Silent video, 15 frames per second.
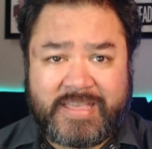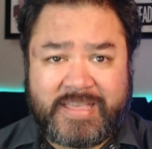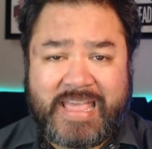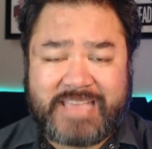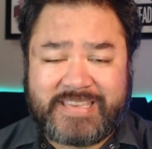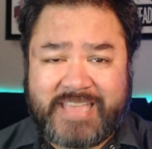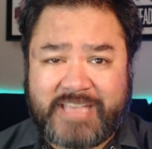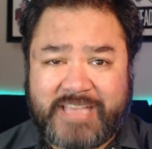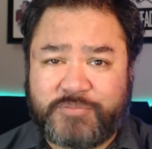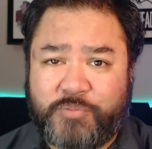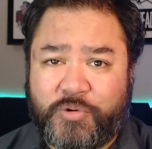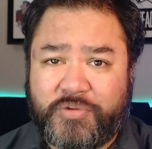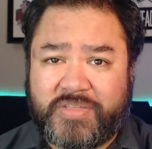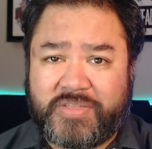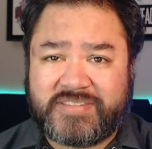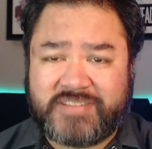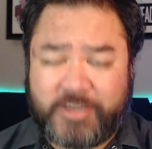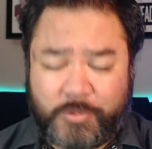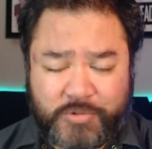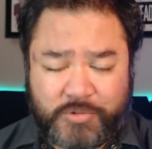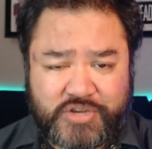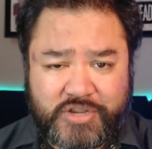It takes more than
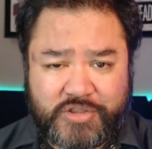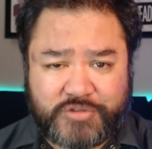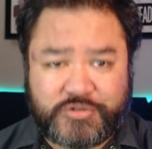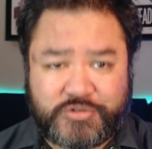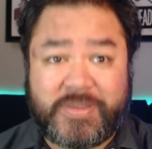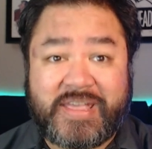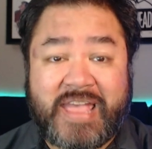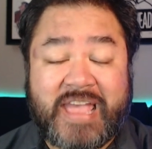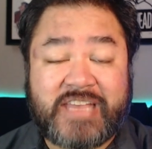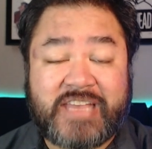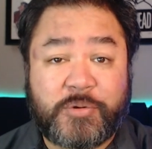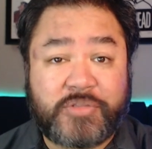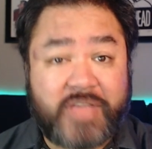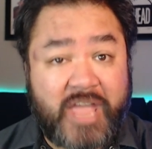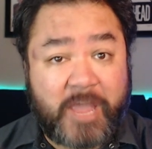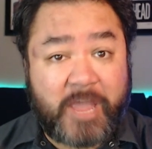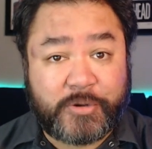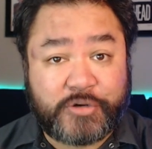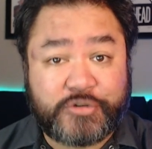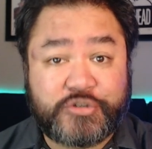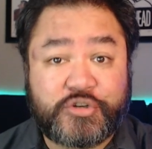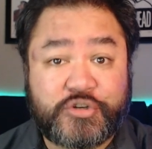skill with shingles or being handy with a
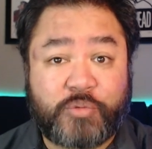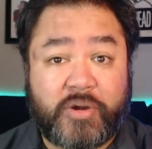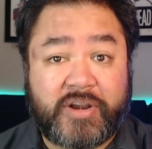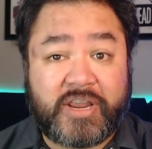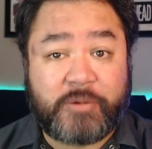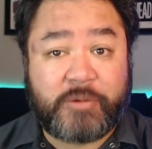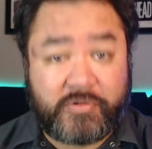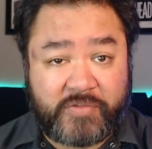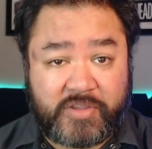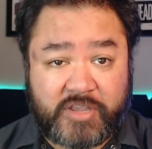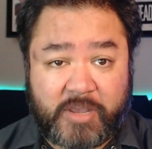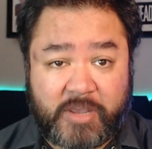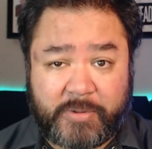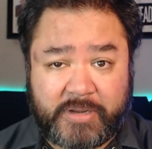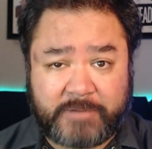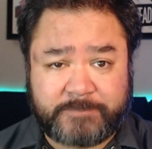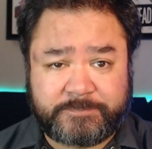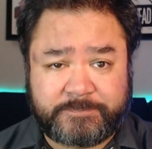hammer to run a roofing company.